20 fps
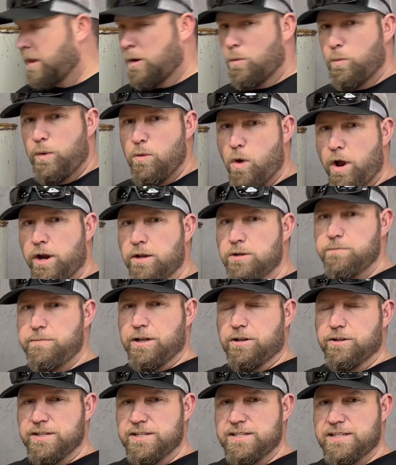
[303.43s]
We want them to be
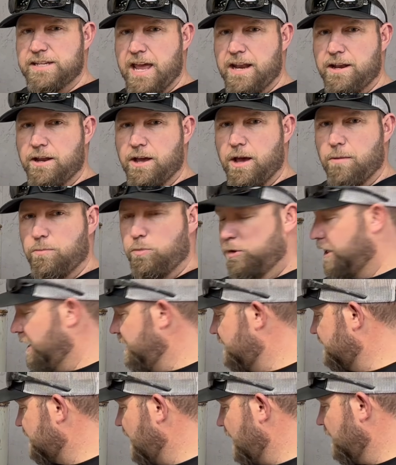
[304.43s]
able to stand up. When they
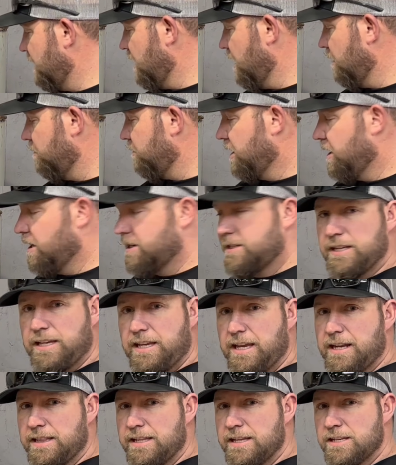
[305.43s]
stand up, to
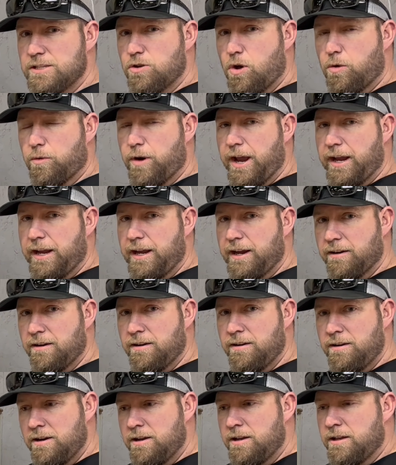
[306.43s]
get in this hole right
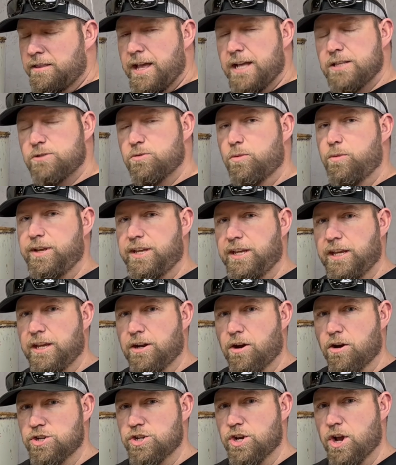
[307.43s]
here, that's when we can get
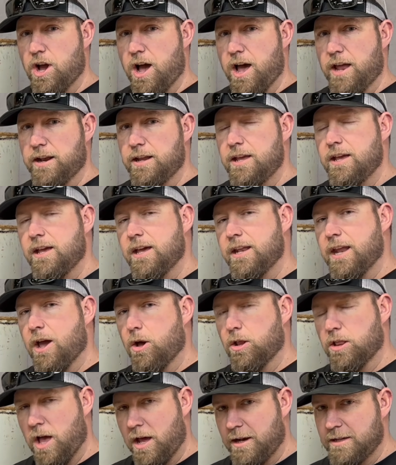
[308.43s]
our shot. Now,
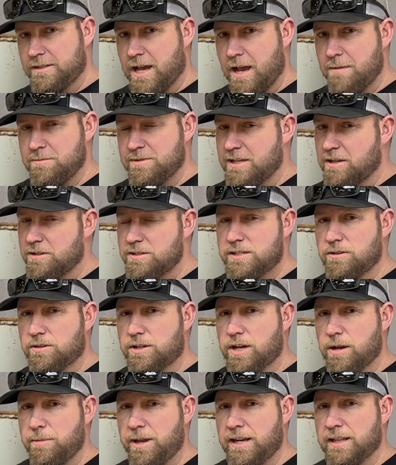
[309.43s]
a lot of times they'll still
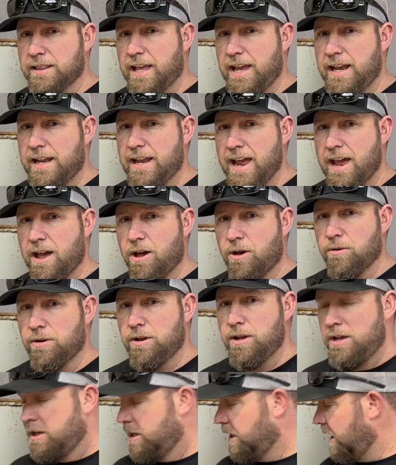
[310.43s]
come in and lay down,
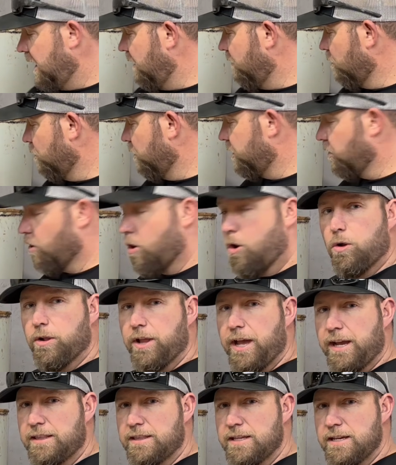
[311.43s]
even with a hole
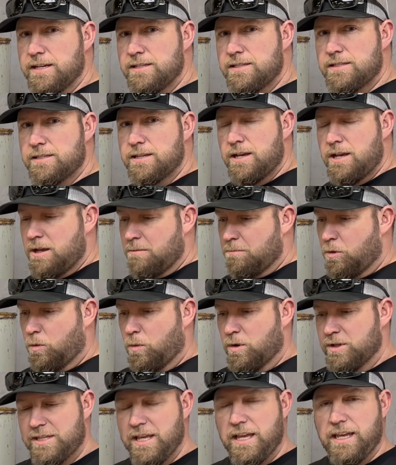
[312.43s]
like this, but
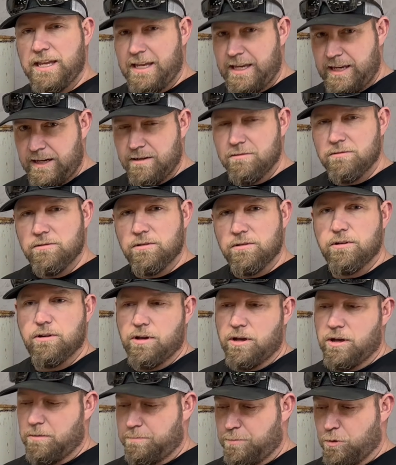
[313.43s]
once they eat
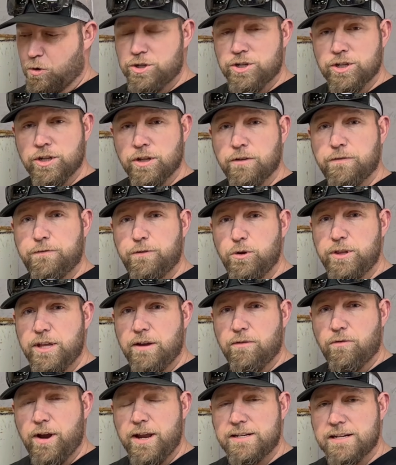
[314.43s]
a portion of the food
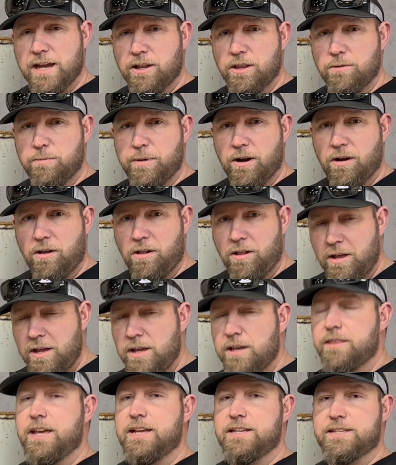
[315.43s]
they've raked out of the barrel,
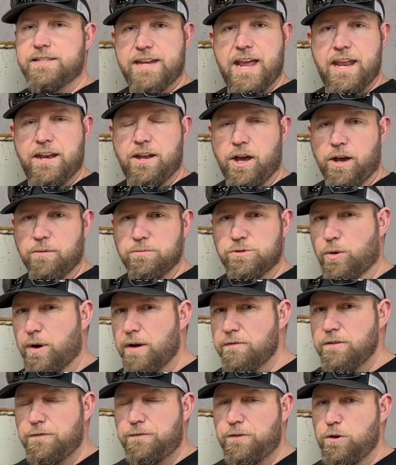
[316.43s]
they stand up. So
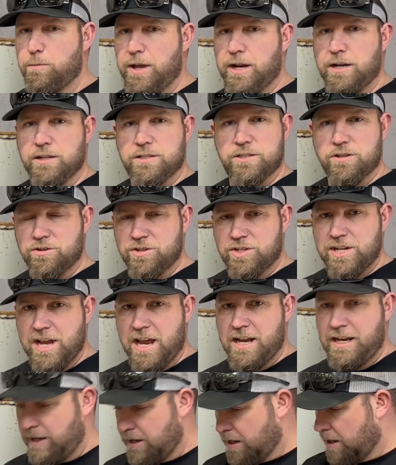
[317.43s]
every few minutes they're
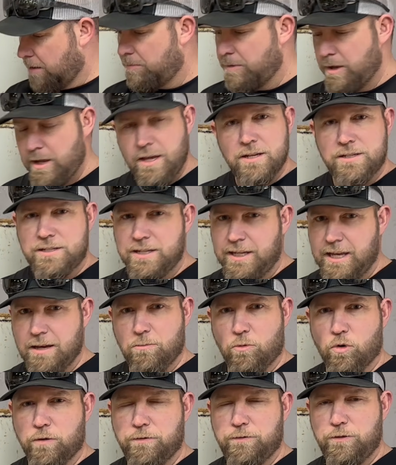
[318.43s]
standing up to get
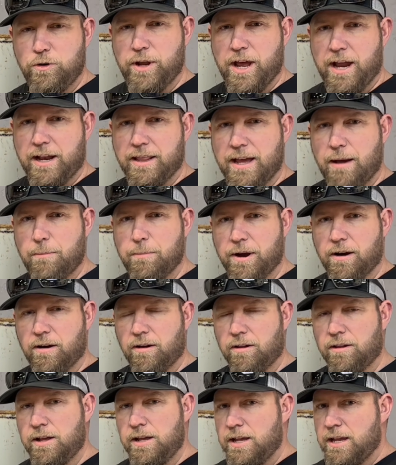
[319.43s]
more food out of that
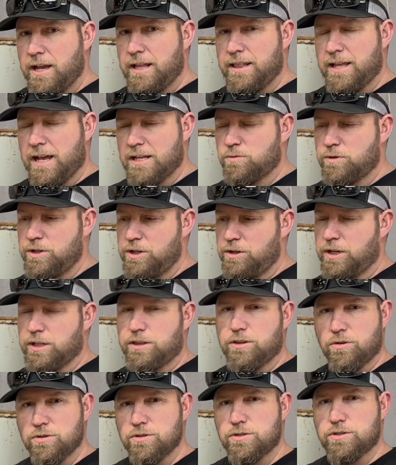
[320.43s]
barrel. And that's when you get
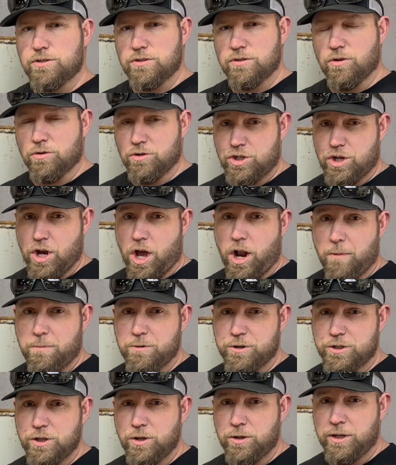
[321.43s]
those shot
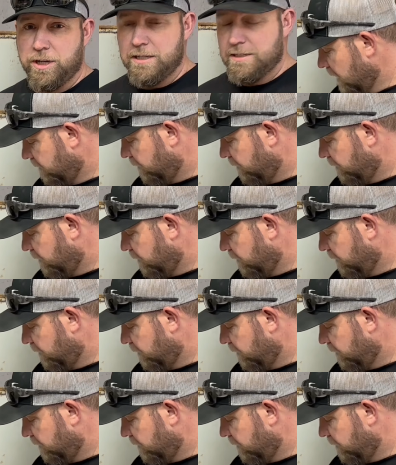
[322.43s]
opportunities.